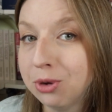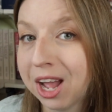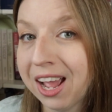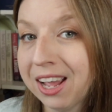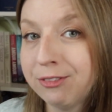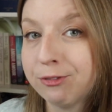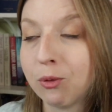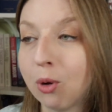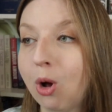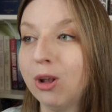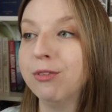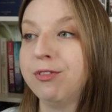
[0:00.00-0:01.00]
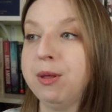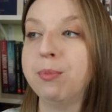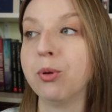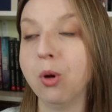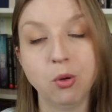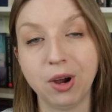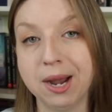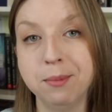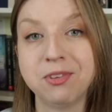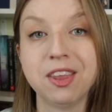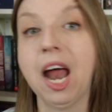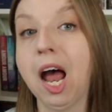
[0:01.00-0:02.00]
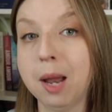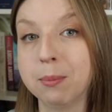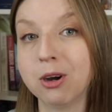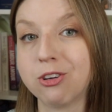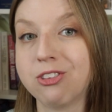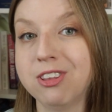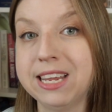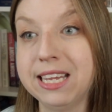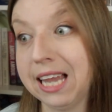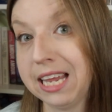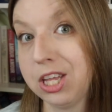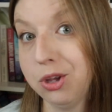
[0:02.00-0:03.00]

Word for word: guide for all of the programs that I personally like